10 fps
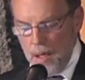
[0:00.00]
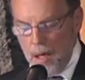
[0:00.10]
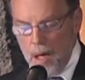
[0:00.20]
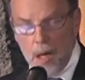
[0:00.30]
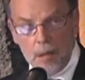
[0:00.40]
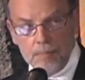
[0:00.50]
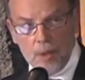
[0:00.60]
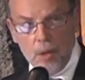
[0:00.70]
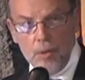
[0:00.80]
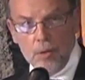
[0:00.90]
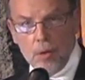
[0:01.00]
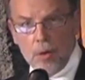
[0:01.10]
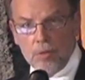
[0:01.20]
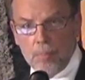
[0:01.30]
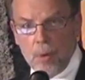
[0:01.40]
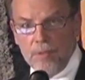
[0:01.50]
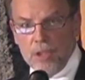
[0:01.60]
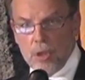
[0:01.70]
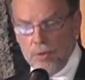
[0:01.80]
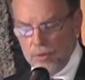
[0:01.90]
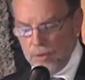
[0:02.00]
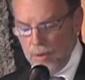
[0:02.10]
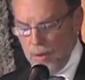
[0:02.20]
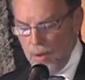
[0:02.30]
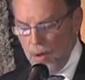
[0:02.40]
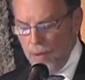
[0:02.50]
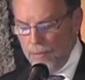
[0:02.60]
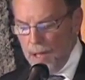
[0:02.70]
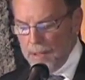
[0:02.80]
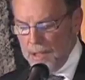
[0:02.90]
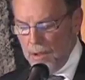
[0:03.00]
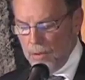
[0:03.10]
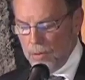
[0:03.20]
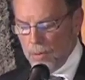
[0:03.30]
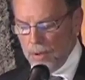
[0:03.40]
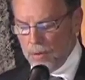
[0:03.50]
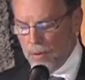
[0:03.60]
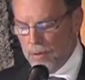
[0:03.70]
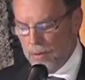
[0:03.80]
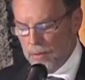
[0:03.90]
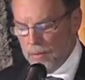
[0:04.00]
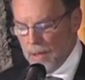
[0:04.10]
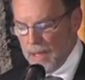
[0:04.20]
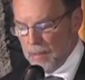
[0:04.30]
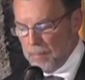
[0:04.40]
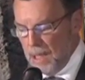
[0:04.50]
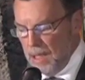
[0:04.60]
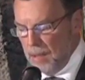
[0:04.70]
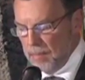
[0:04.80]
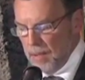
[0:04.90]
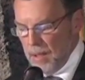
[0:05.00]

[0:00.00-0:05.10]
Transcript: Are under the provisions of Article 209B,